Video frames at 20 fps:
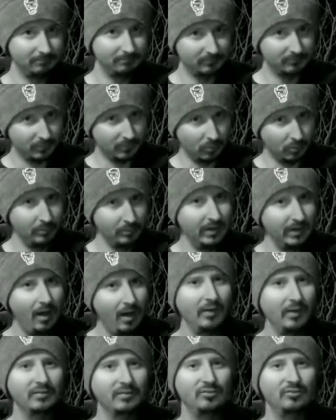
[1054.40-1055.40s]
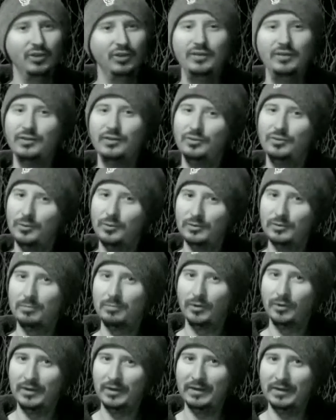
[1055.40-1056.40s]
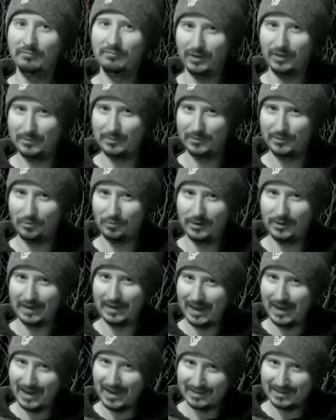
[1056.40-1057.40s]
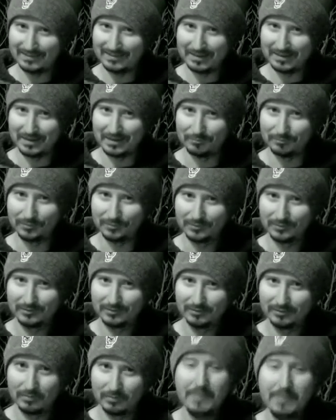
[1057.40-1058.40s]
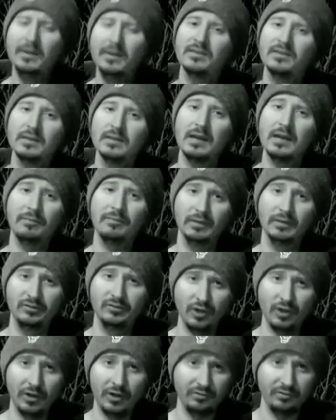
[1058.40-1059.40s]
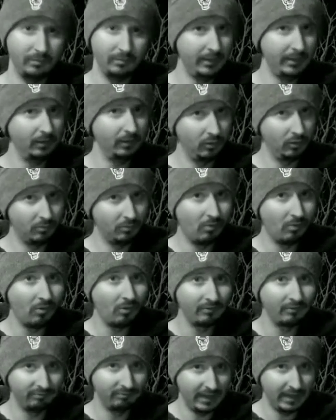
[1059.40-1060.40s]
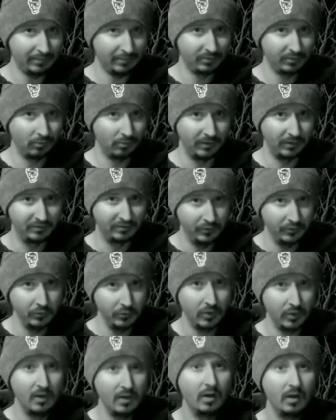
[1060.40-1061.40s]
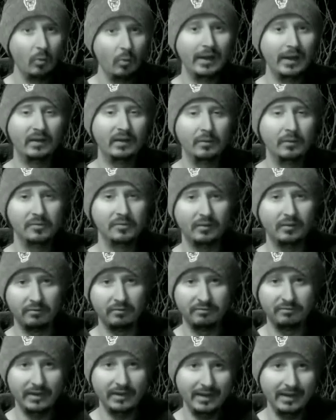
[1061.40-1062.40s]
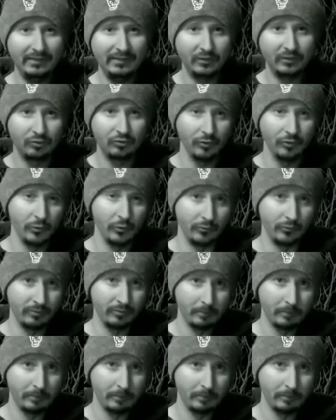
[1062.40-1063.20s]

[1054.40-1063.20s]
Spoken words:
if I want to be honest, Jesus was a pretty inflammatory guy at times. Maybe it's time for the church to be a little more inflammatory too when it comes to defending the truth.